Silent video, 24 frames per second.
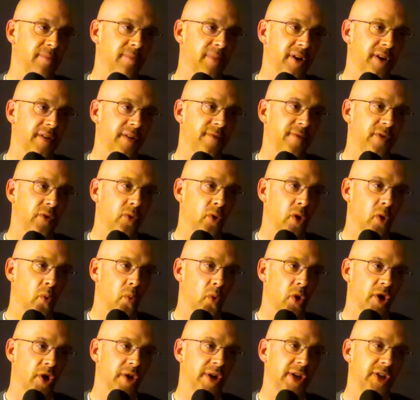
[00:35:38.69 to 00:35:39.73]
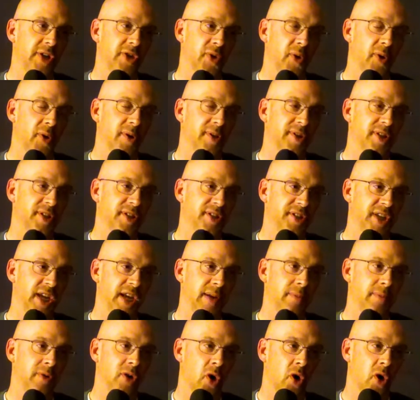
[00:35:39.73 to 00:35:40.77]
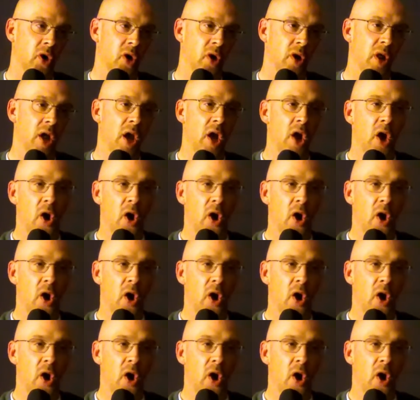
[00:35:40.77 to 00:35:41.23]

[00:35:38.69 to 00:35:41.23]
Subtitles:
but if you are working towards the same goal